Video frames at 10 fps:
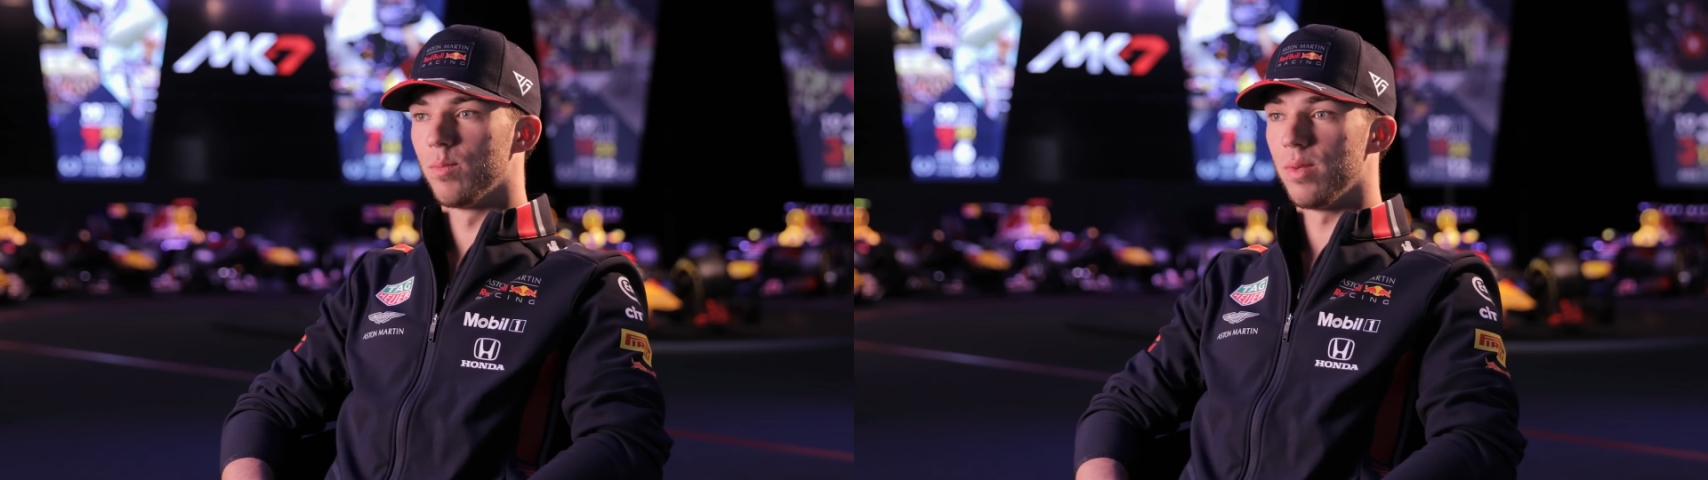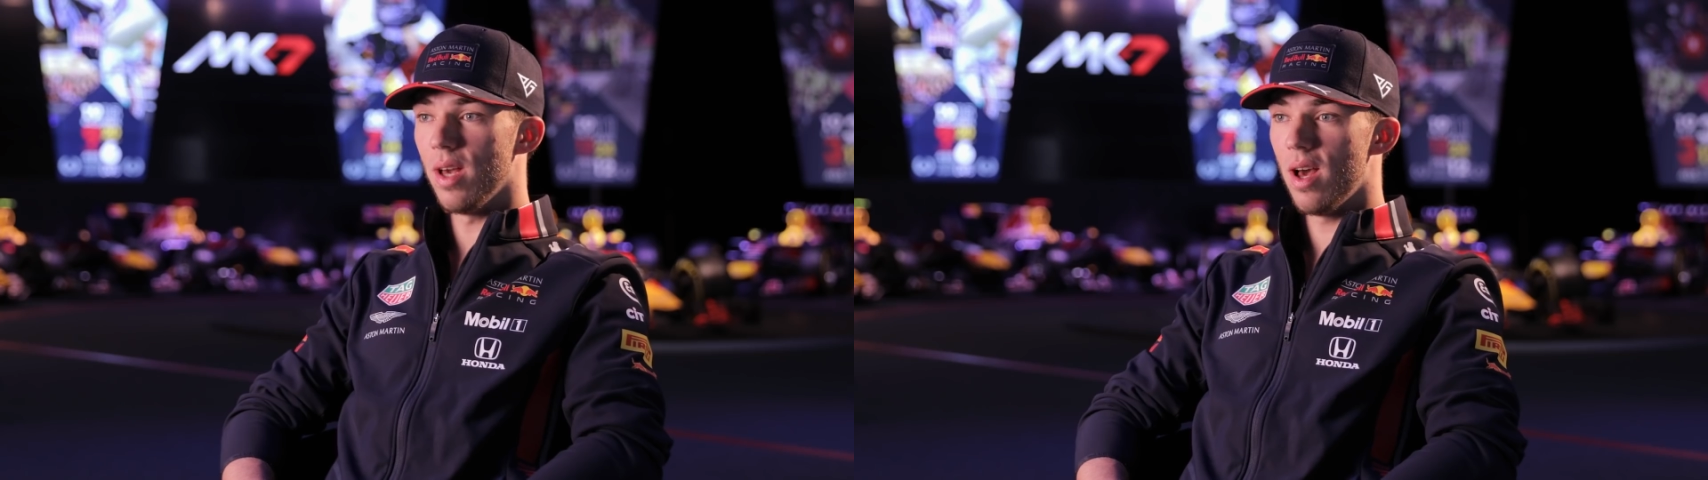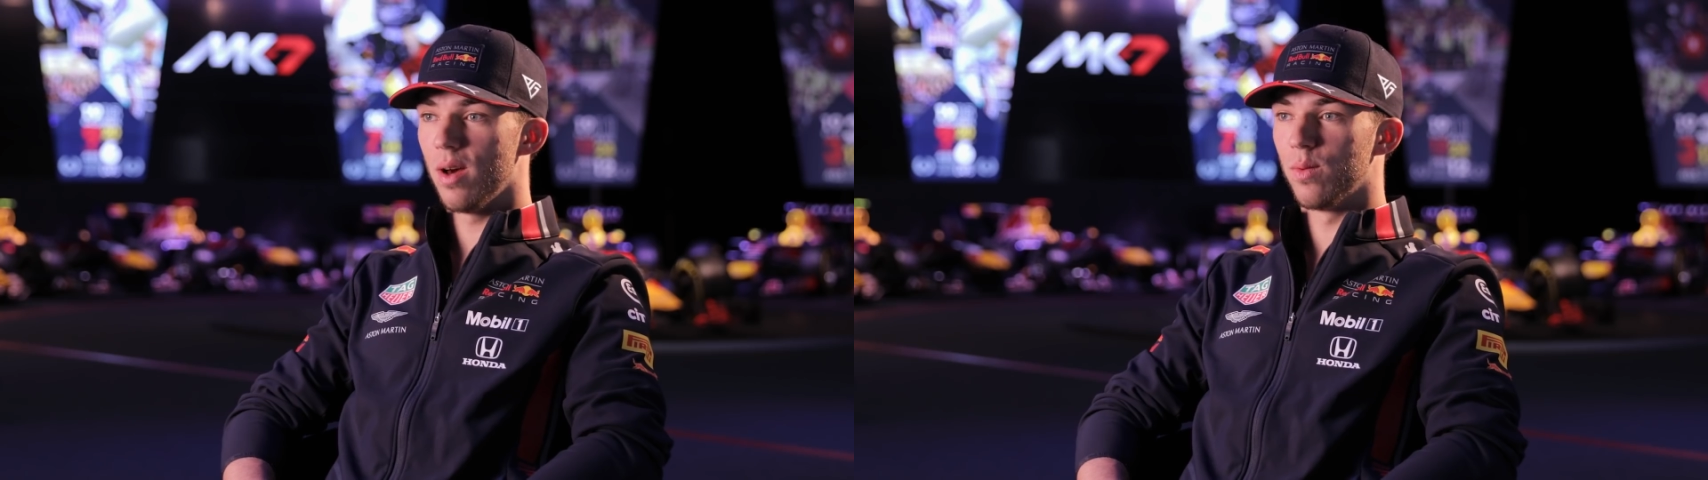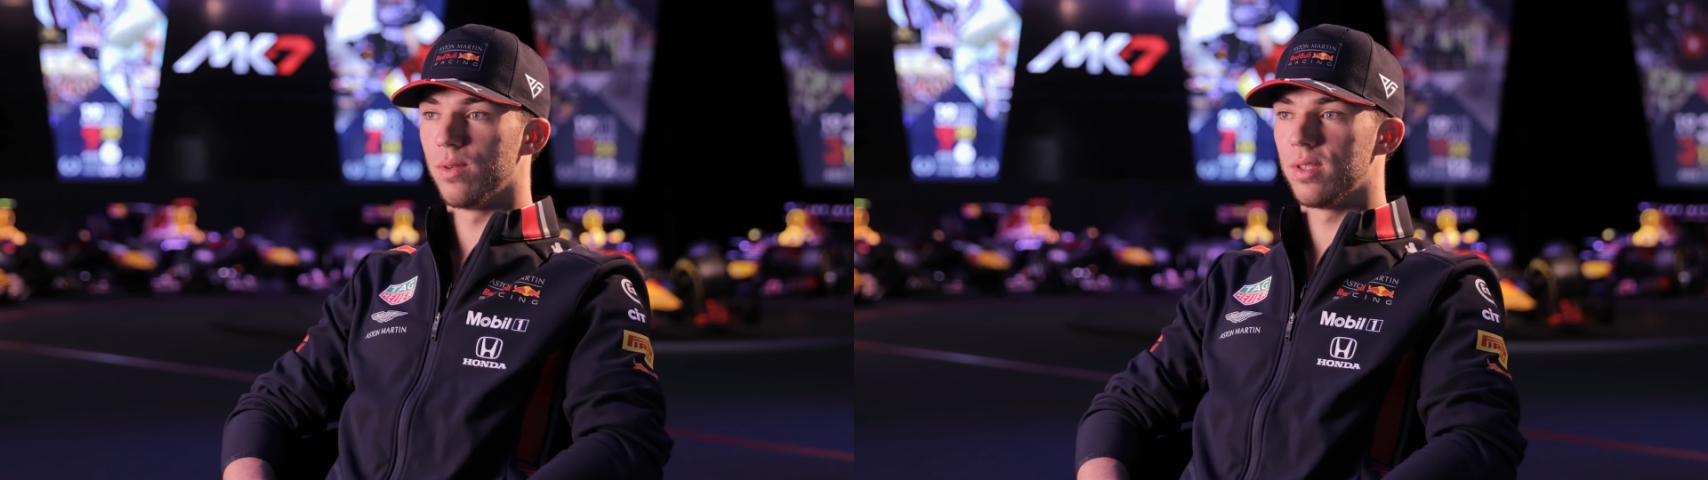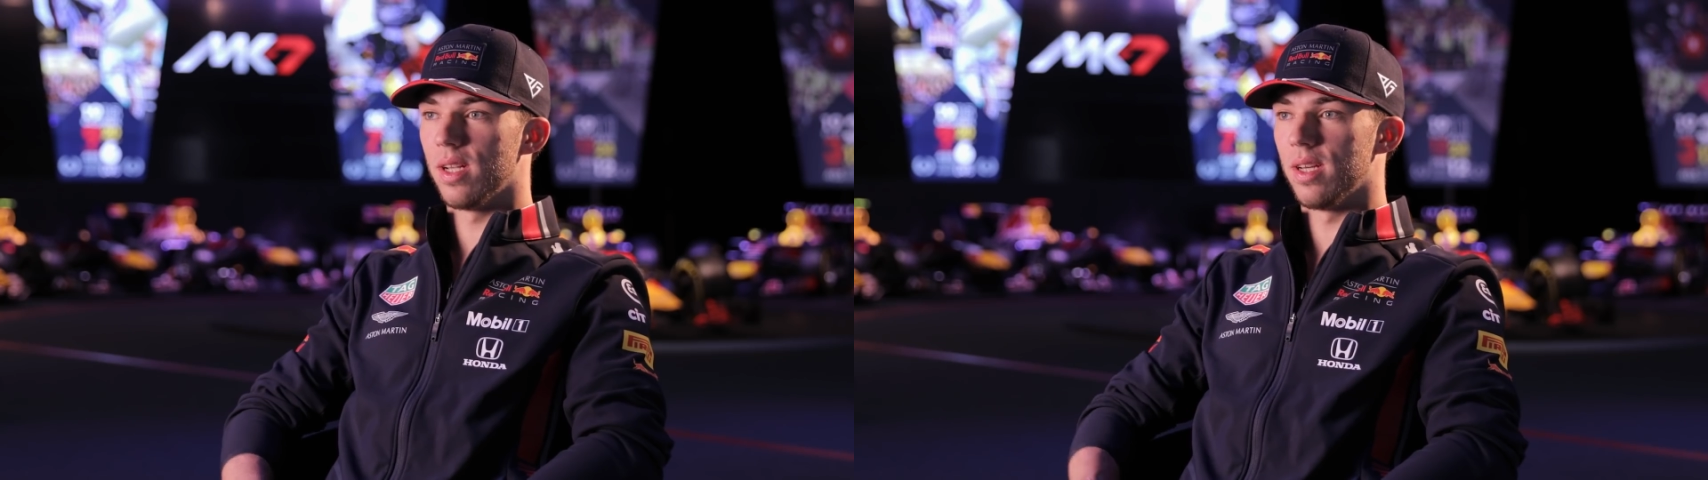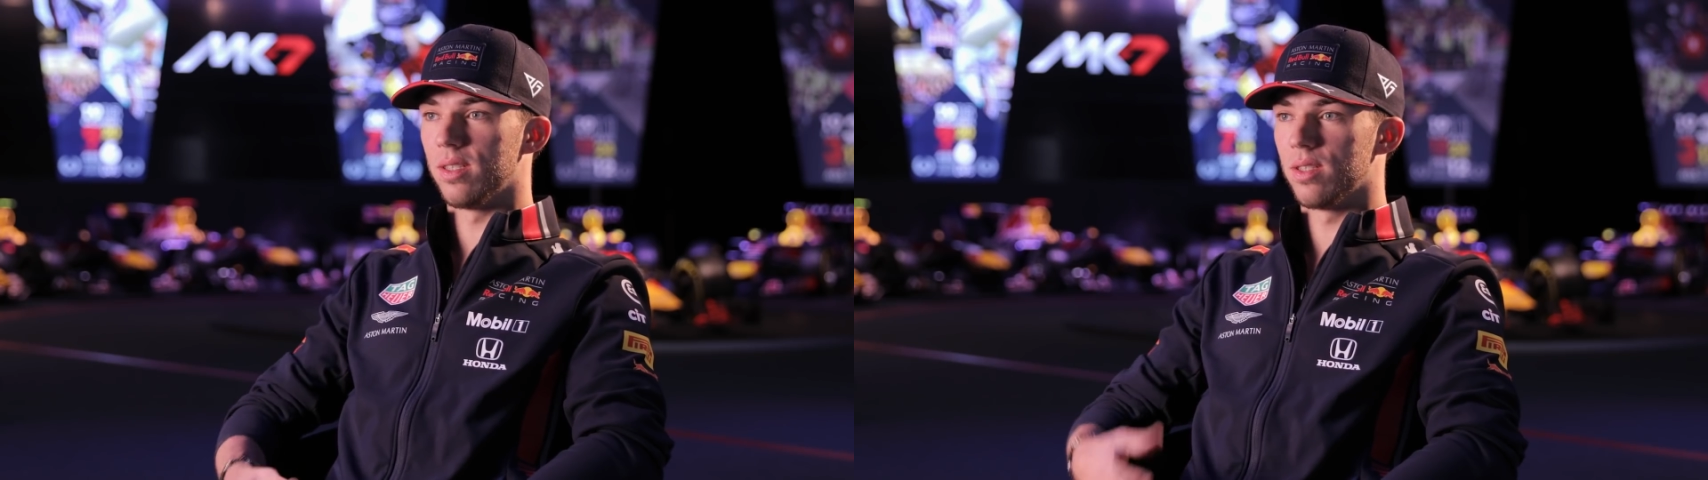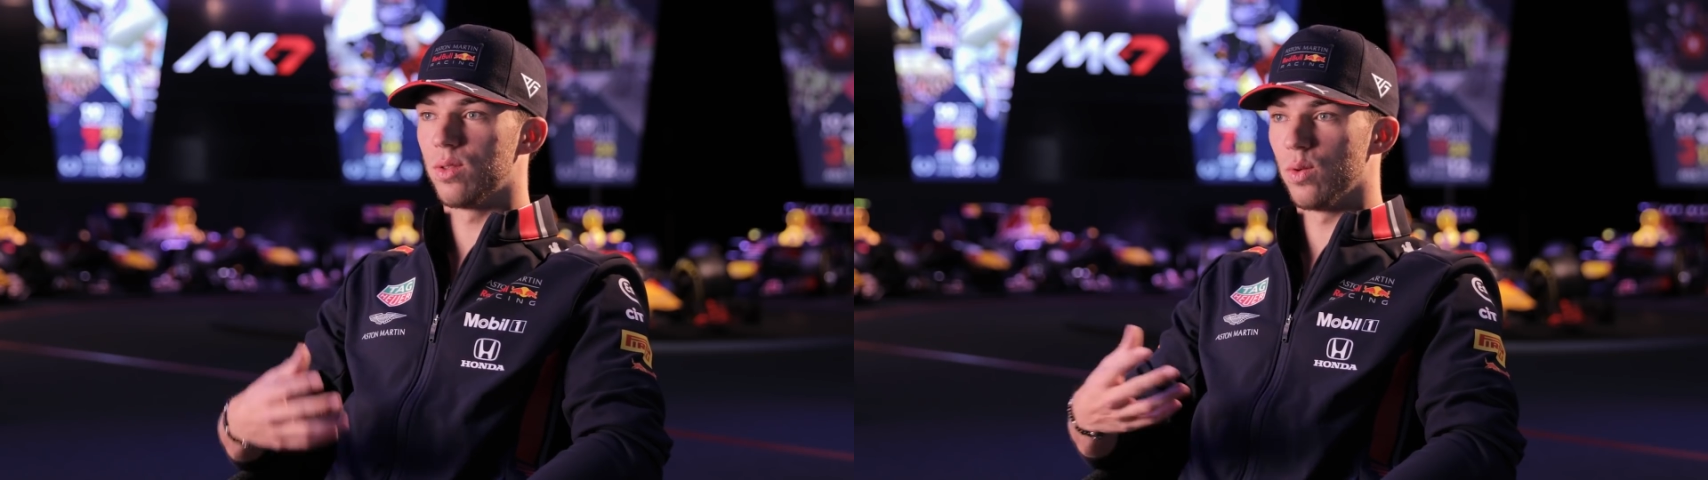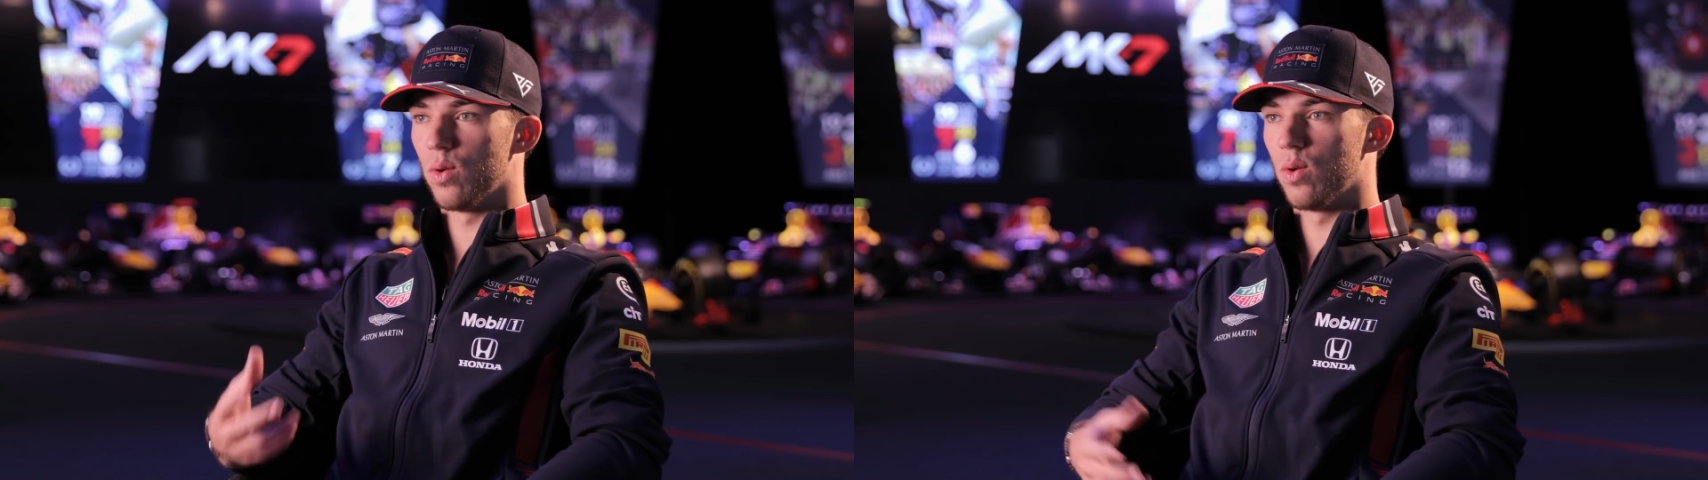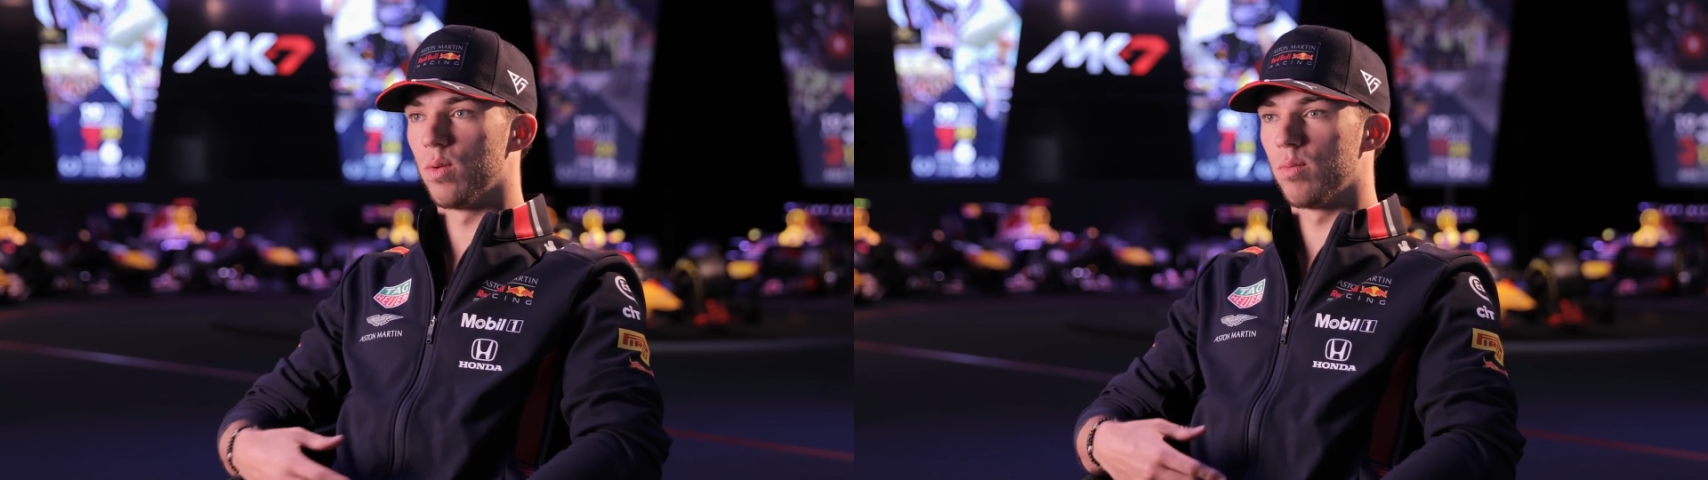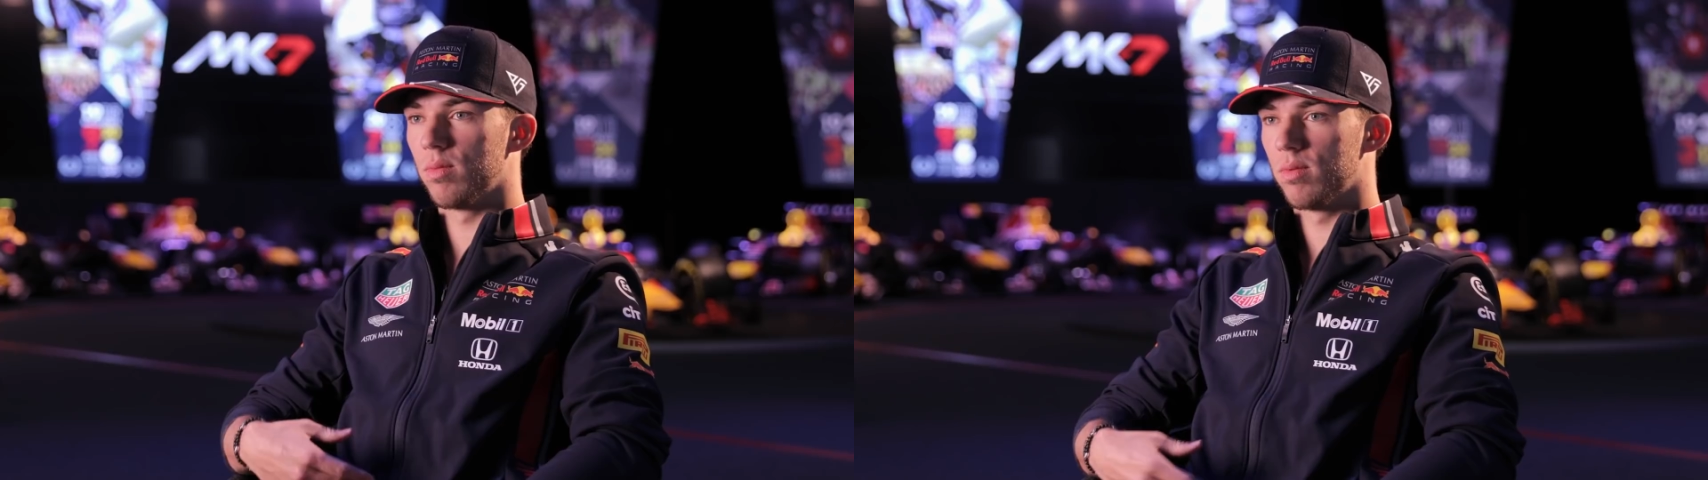Yeah, I would say like just to